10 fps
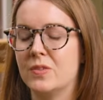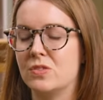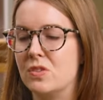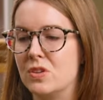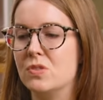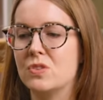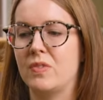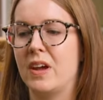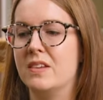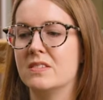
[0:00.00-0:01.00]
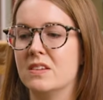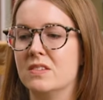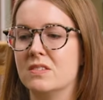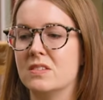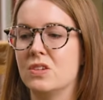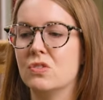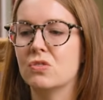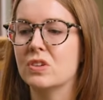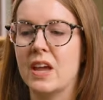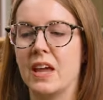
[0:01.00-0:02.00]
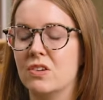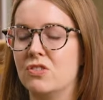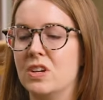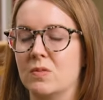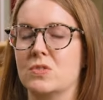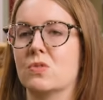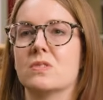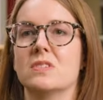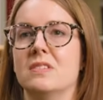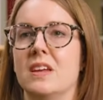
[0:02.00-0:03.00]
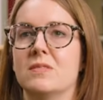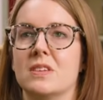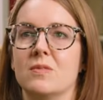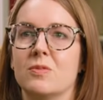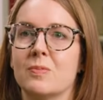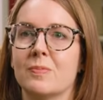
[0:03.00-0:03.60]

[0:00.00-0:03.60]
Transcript: to the use phase is hugely energy and resource intensive.